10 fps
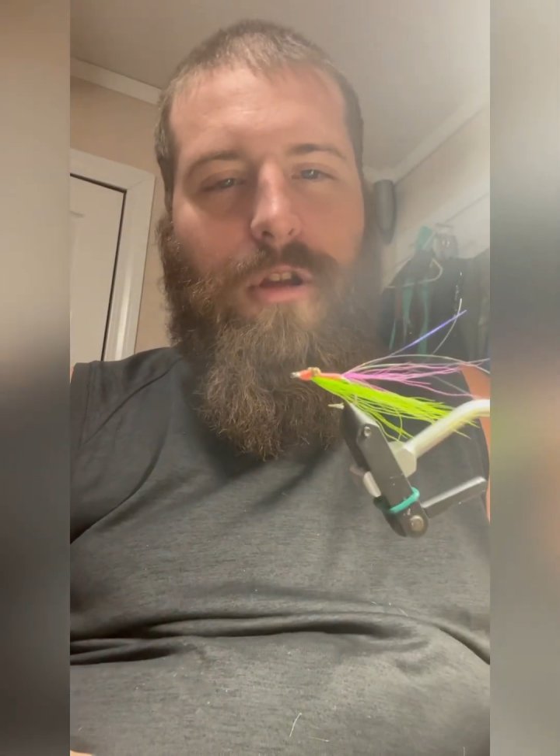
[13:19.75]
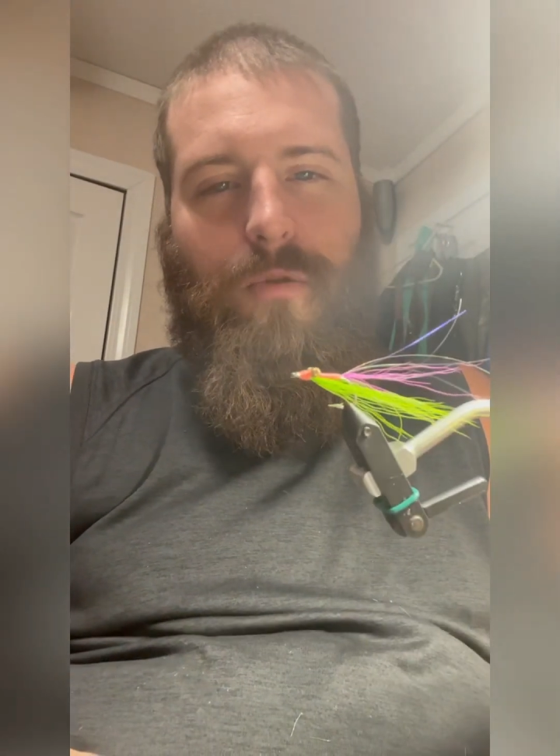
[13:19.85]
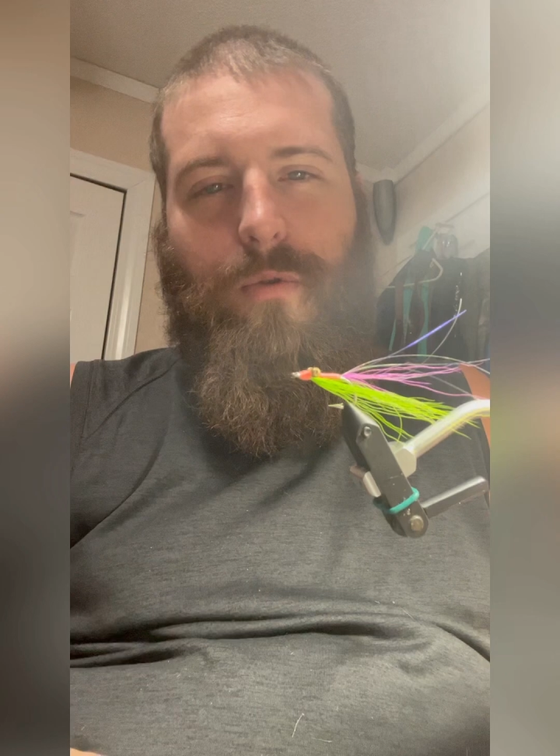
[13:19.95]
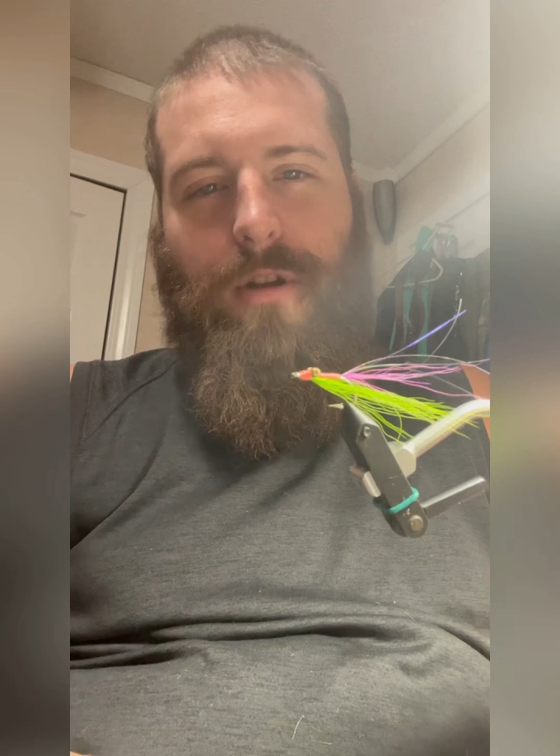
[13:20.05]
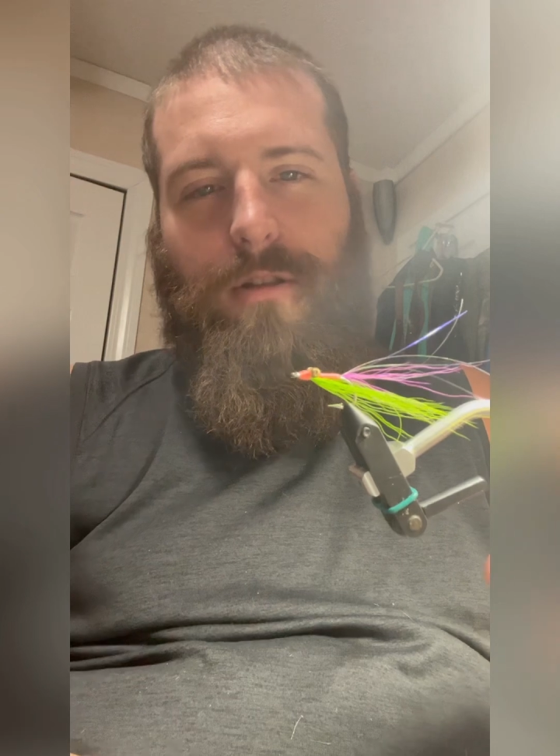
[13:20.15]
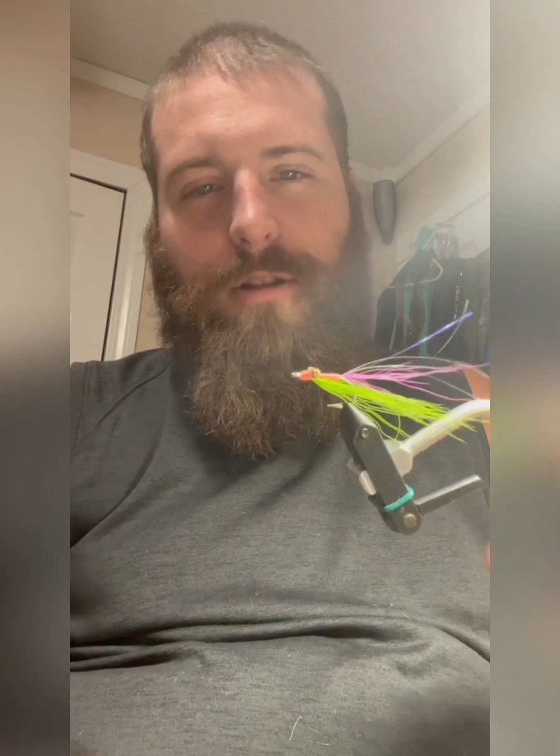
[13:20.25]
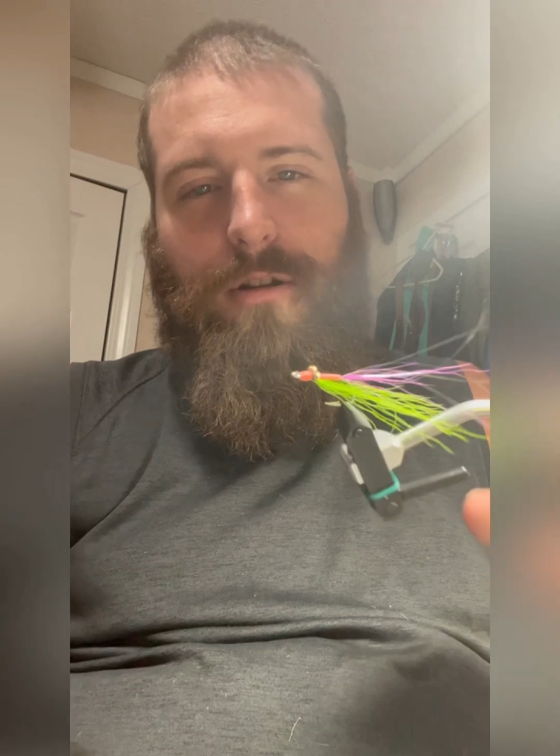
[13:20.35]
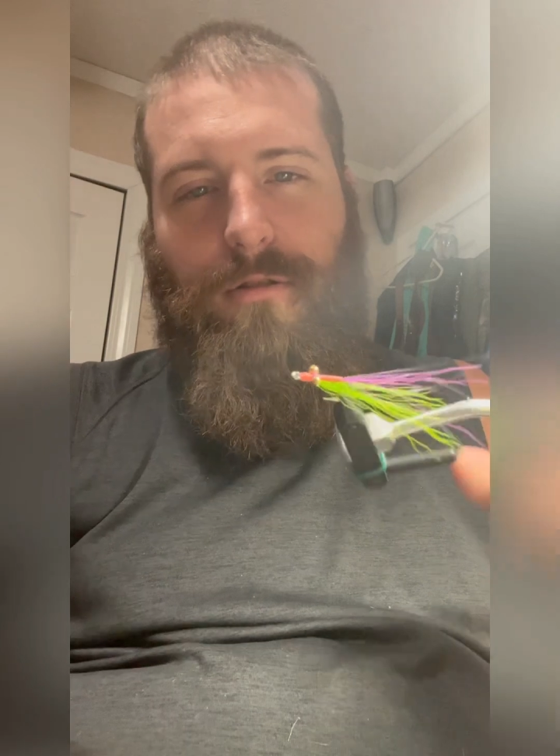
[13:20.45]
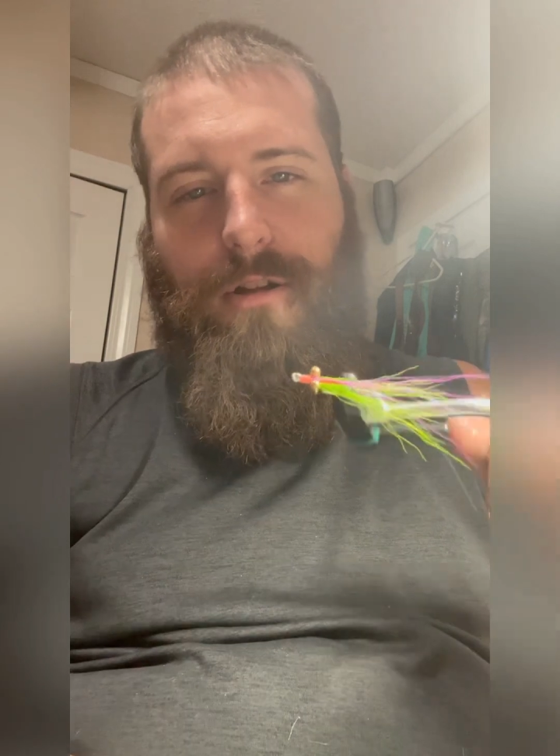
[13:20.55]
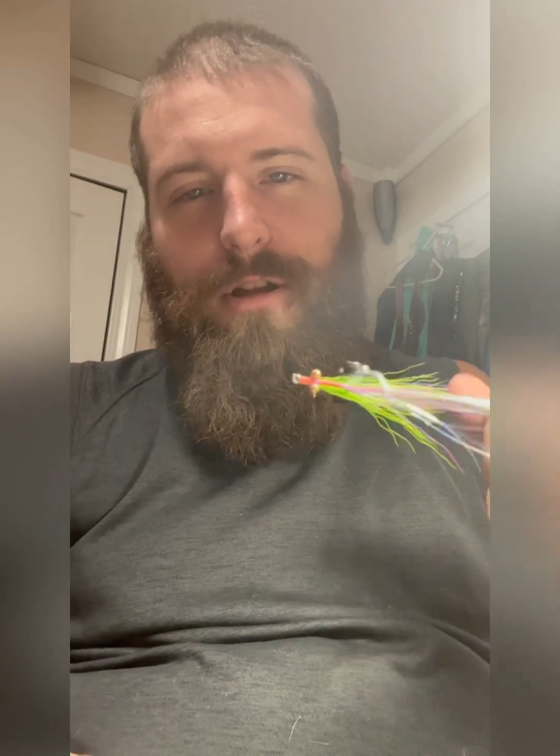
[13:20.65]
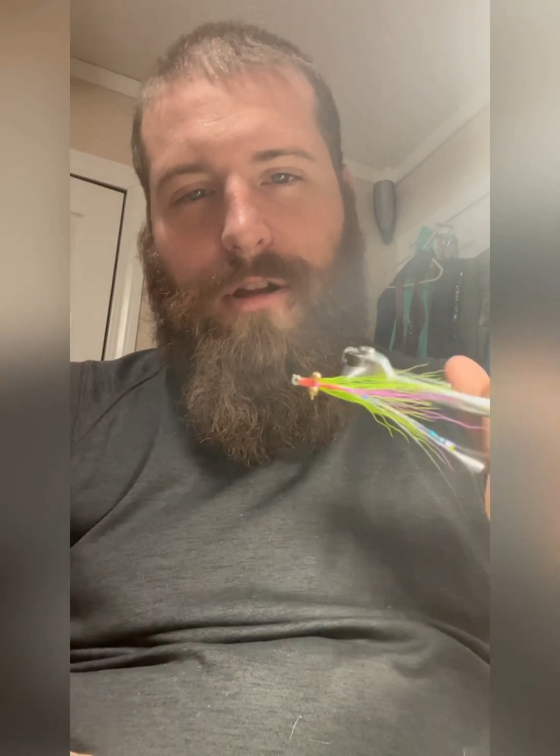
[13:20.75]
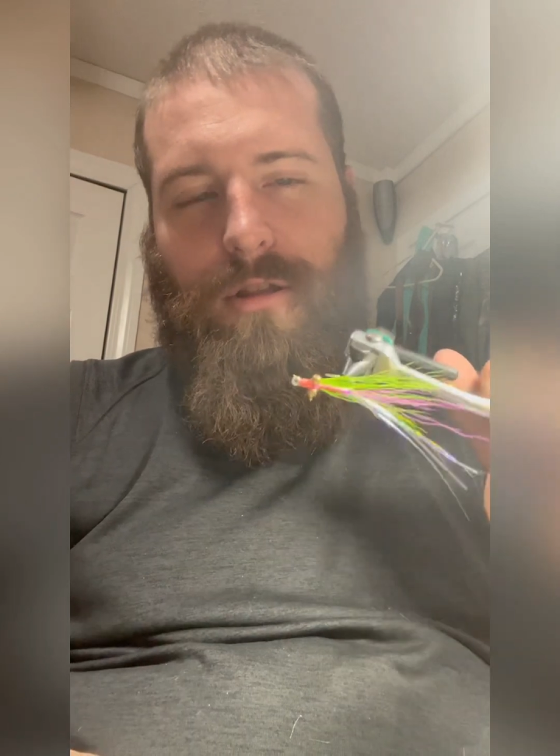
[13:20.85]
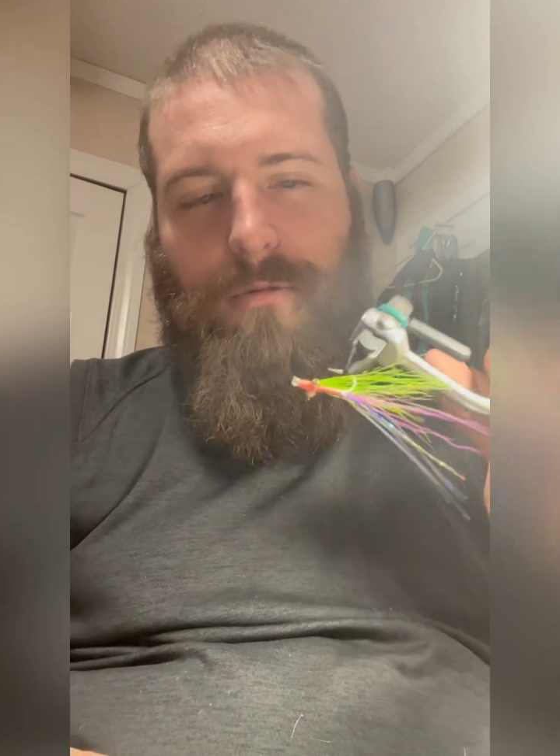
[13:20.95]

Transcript: Went a little light on the